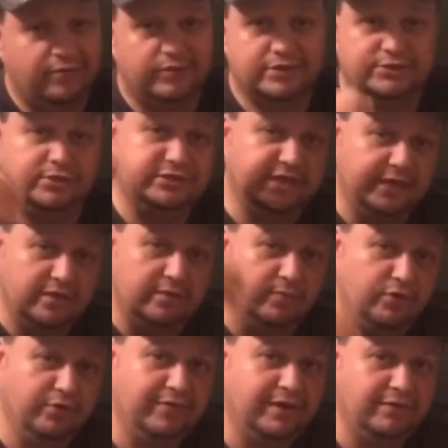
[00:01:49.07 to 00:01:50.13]
like what you see at the
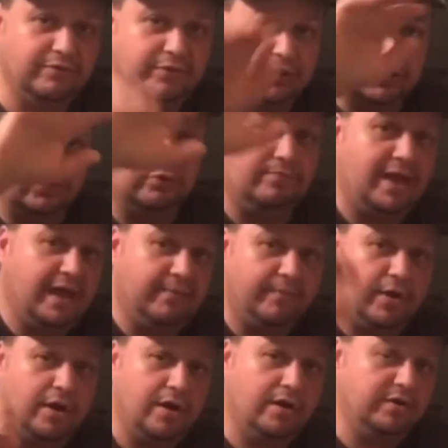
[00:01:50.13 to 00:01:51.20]
movie with the two black
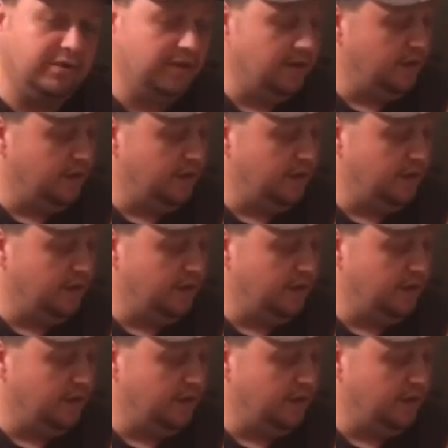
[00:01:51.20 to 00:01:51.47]
bars.